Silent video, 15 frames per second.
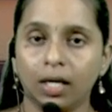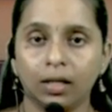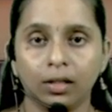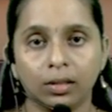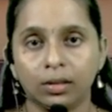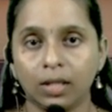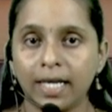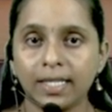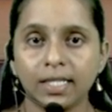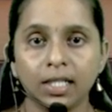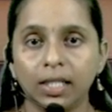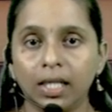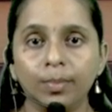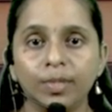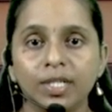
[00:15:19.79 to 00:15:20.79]
As the
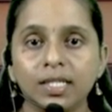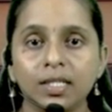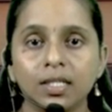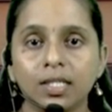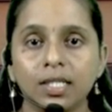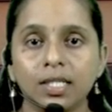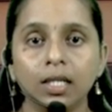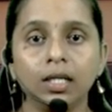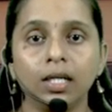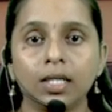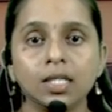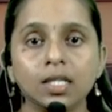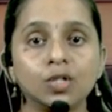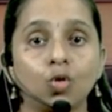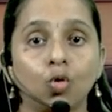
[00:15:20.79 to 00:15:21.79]
name is suggesting, it
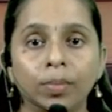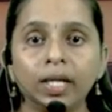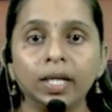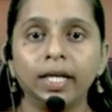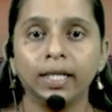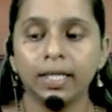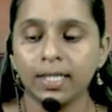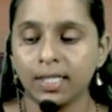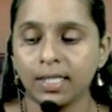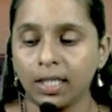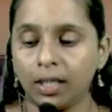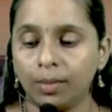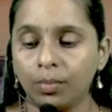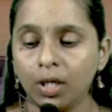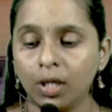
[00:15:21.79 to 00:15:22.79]
is open-ended
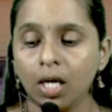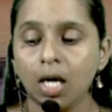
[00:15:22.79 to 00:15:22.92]
scheme.